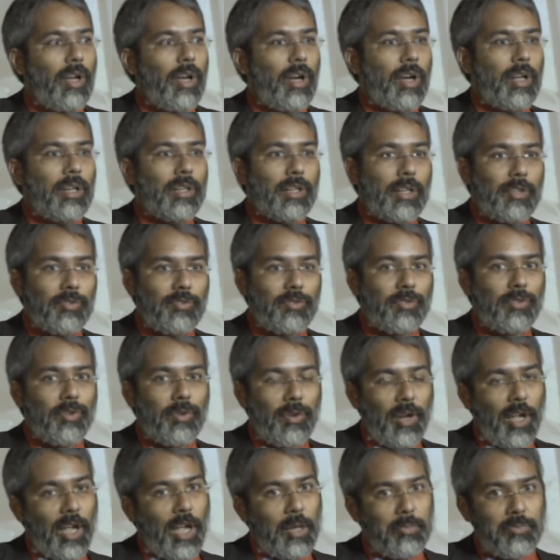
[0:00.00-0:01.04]
unless
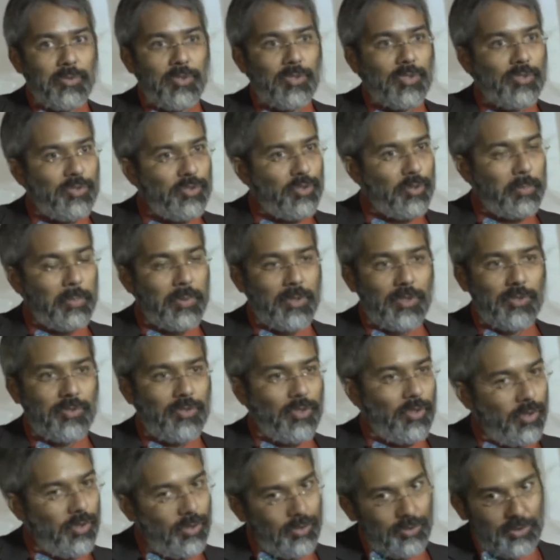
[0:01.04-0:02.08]
you're absolutely scrupulous
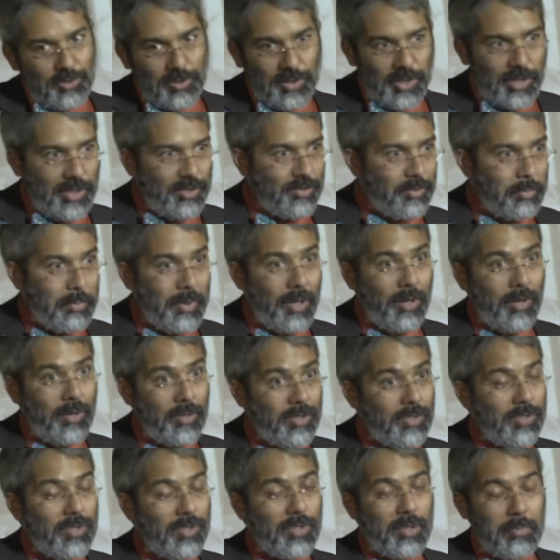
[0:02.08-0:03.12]
and hold your line as a
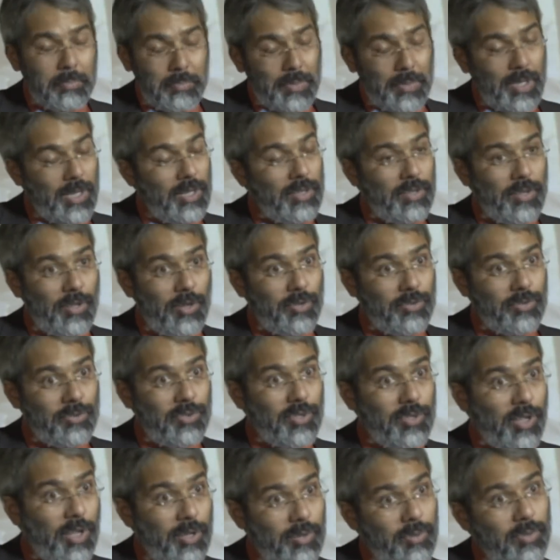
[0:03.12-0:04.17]
parent, the kid knows
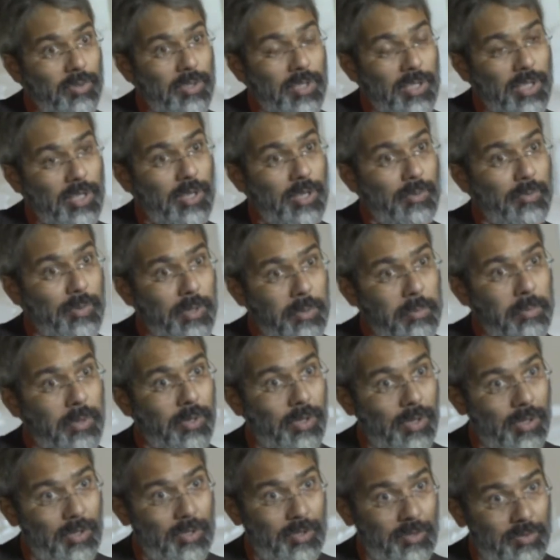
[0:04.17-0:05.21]
not only can I read a book
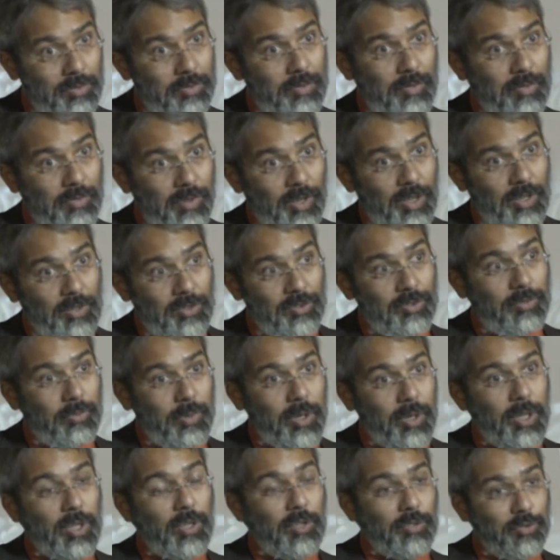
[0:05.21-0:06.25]
on this device,
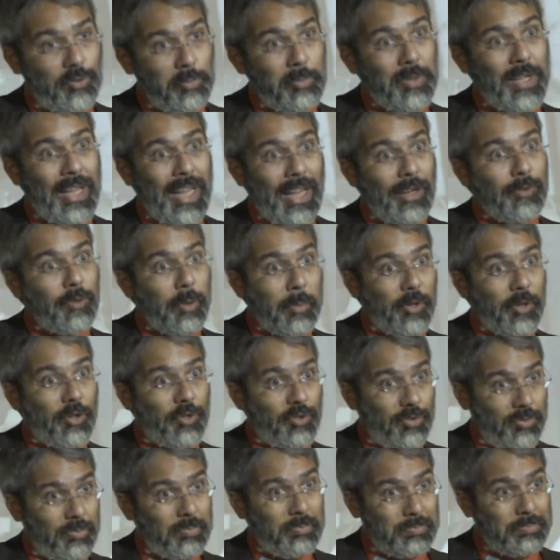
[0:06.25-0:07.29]
we can also play Angry
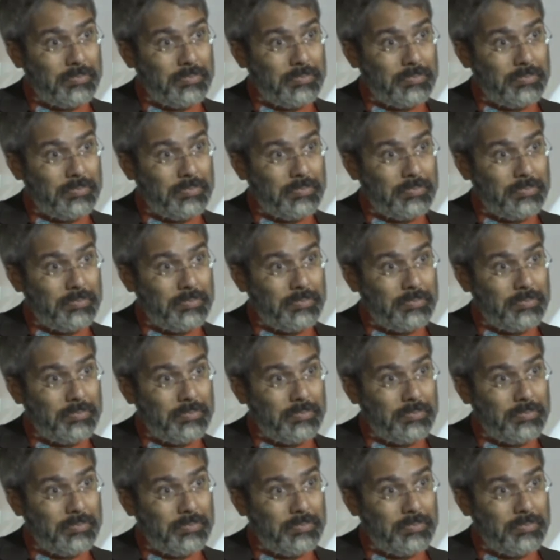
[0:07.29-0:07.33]
Birds,